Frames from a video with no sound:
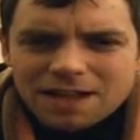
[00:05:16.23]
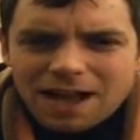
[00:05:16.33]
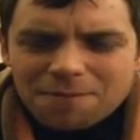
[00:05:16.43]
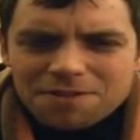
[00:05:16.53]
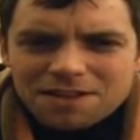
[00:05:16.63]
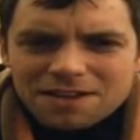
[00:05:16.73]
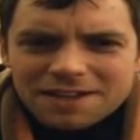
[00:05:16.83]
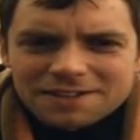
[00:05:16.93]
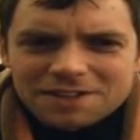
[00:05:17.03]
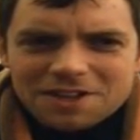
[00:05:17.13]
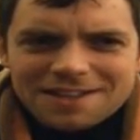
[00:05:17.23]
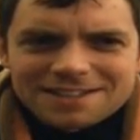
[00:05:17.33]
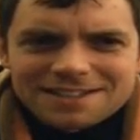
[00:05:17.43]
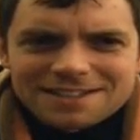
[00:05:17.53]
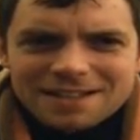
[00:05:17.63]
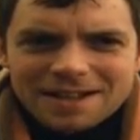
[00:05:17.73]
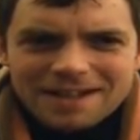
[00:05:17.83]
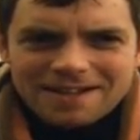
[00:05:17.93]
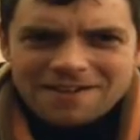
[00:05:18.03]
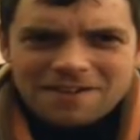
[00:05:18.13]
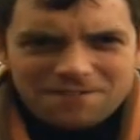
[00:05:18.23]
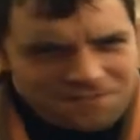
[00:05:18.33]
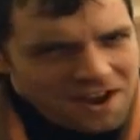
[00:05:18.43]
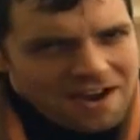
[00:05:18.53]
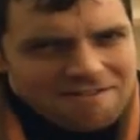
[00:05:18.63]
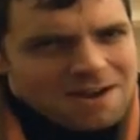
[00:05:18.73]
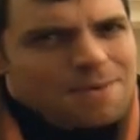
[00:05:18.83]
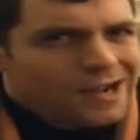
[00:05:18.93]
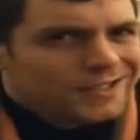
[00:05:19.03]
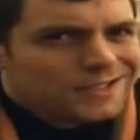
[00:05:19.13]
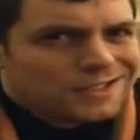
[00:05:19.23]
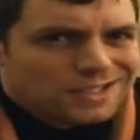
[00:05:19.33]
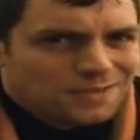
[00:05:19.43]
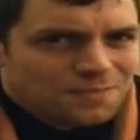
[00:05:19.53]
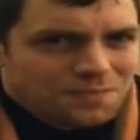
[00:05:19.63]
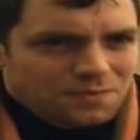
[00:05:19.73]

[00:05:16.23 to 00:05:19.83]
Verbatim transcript: I'm thinking that this is very much